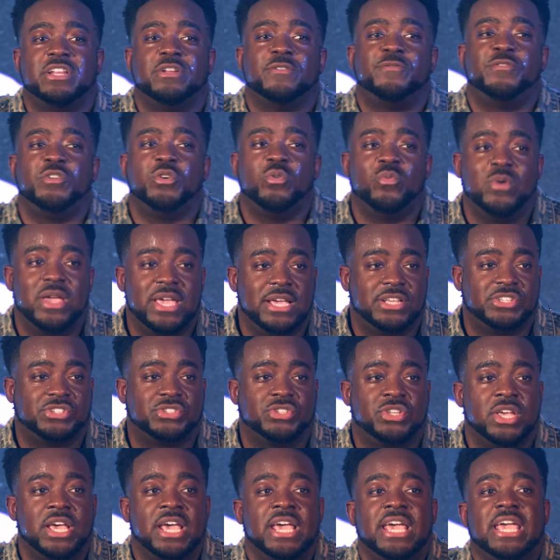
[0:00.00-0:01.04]
in a few
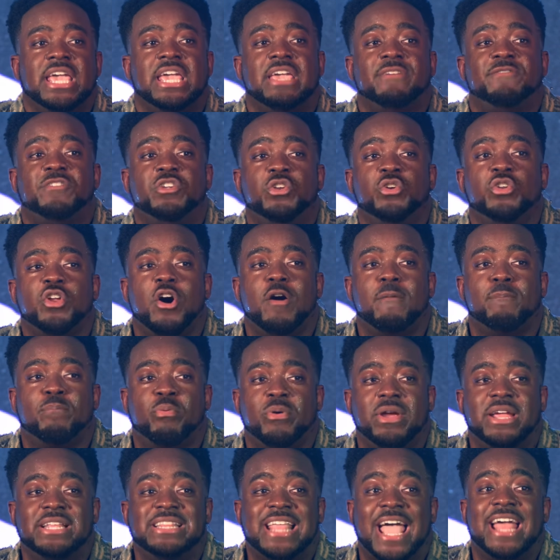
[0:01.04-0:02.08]
weeks, if you don't
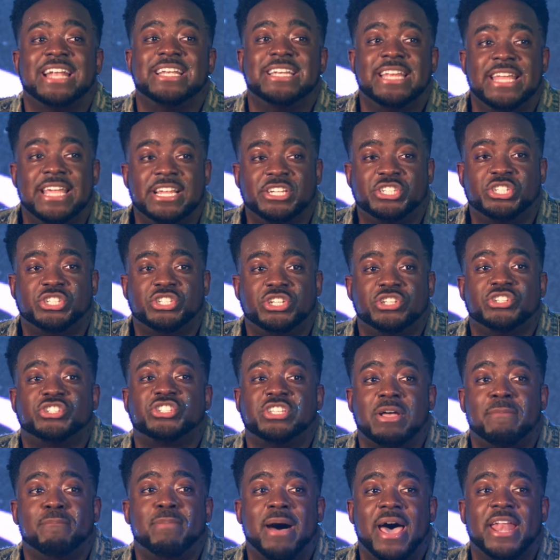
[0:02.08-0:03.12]
bring that dish,
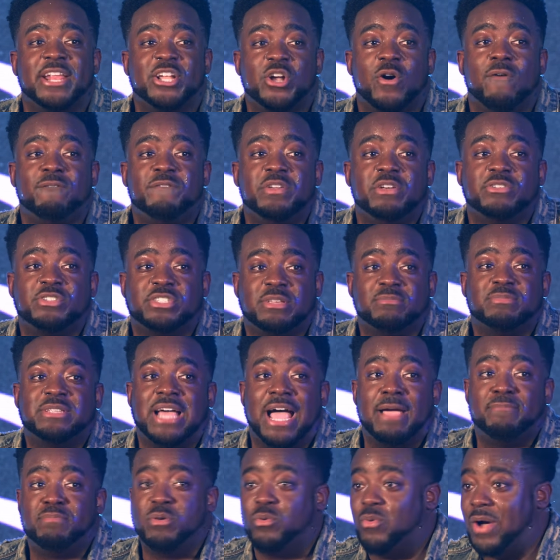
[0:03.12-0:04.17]
somebody going to feel some
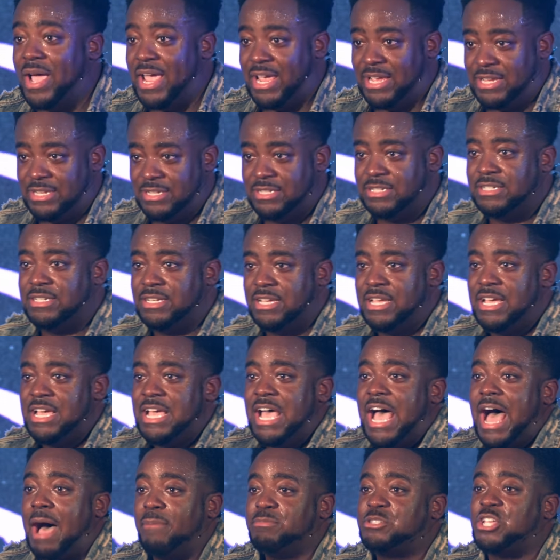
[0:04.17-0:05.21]
type of way.
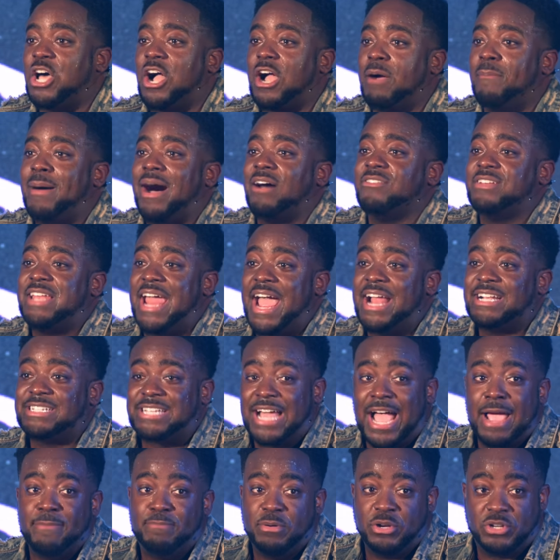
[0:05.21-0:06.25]
I'm talking about that
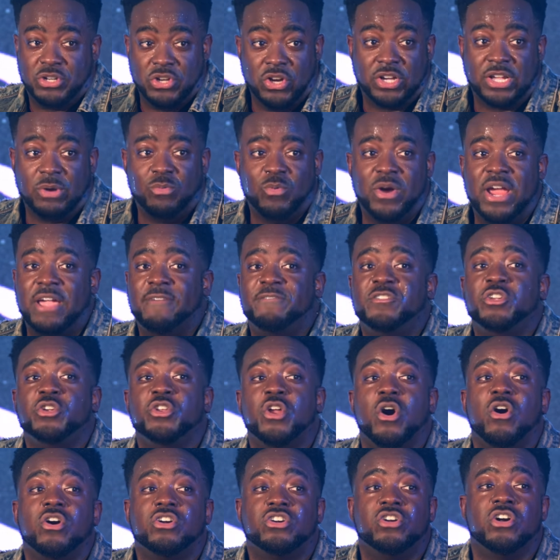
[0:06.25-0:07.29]
type of cooking where if you
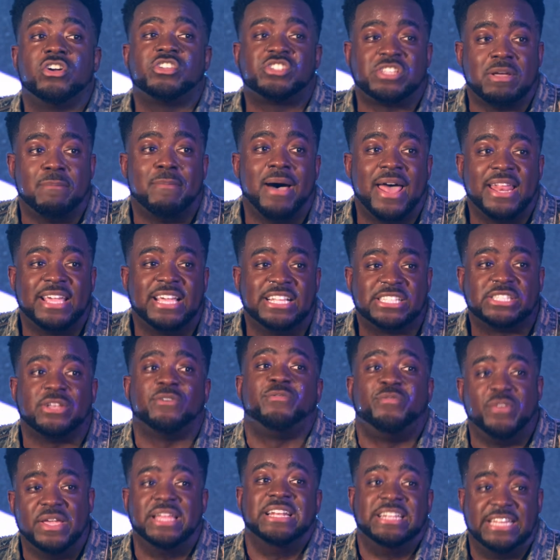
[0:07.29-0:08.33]
don't cook, somebody gets
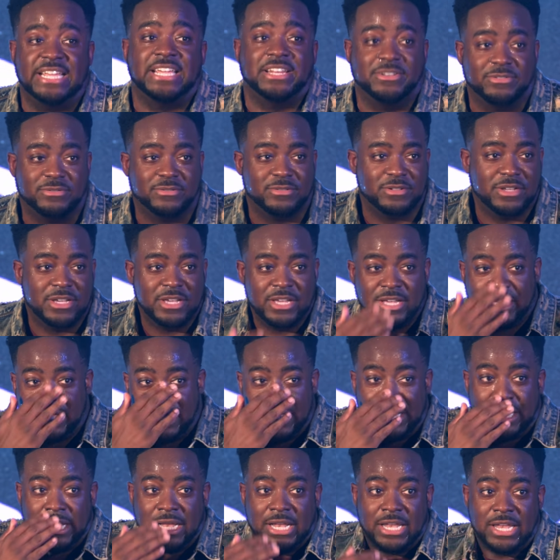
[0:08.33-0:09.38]
offended.
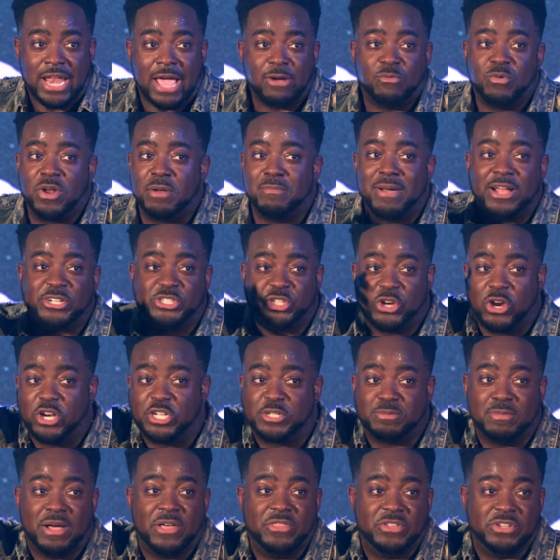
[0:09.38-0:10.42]
Like one of my
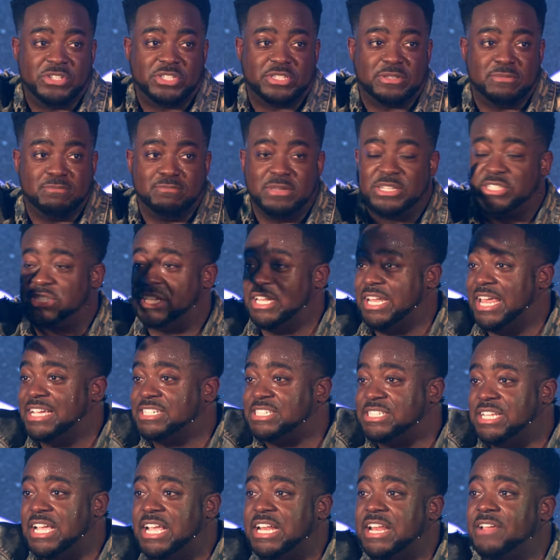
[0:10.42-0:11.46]
church mothers, Miss
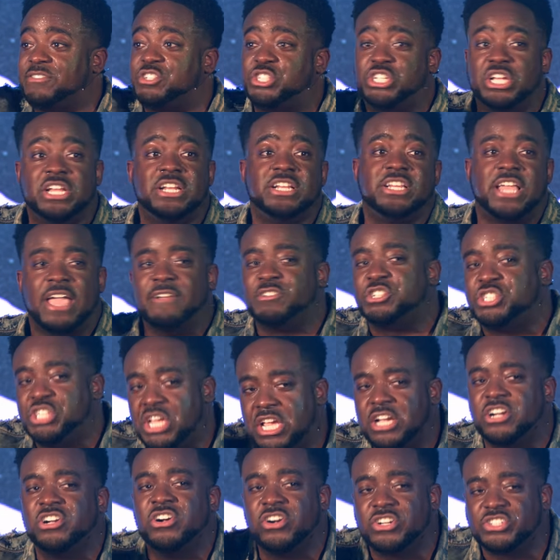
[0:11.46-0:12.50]
Celestine, if she, if
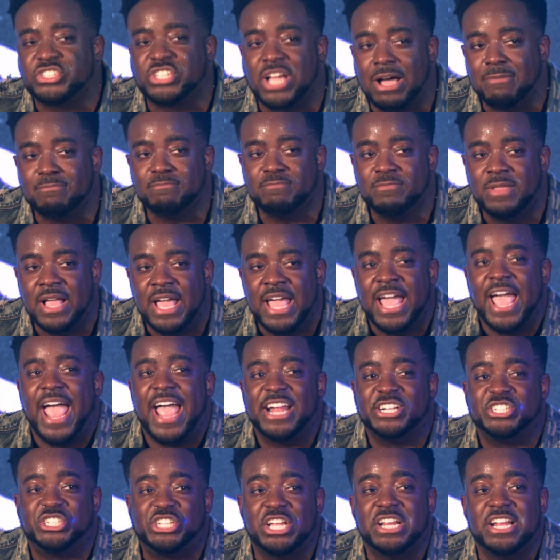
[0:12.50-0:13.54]
she cooks something
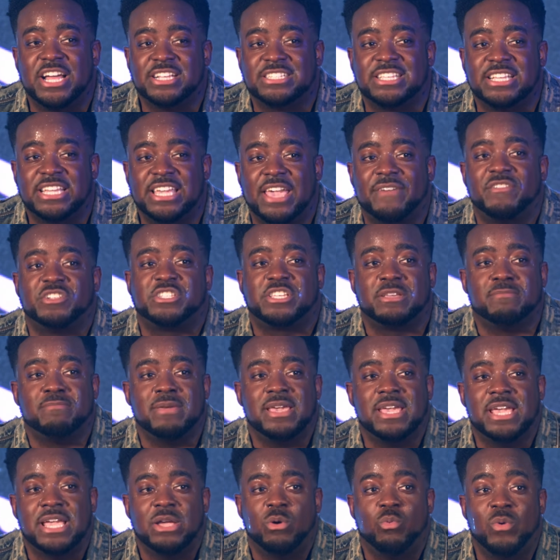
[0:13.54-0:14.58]
and she doesn't give it to
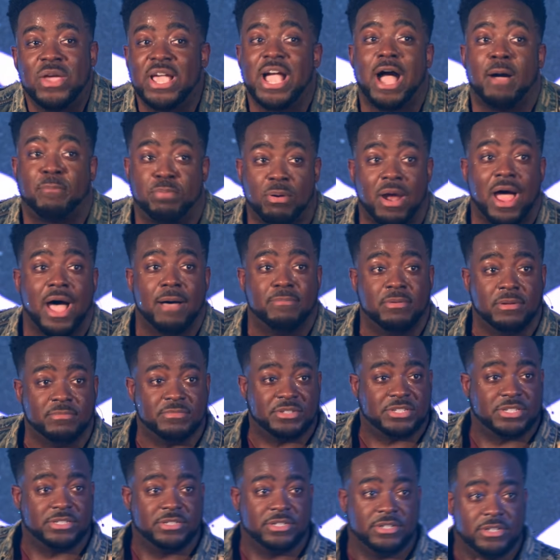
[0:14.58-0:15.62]
me, we got
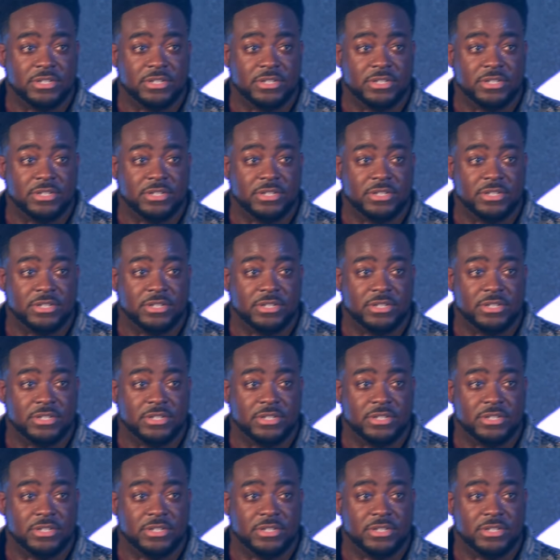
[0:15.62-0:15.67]
problems.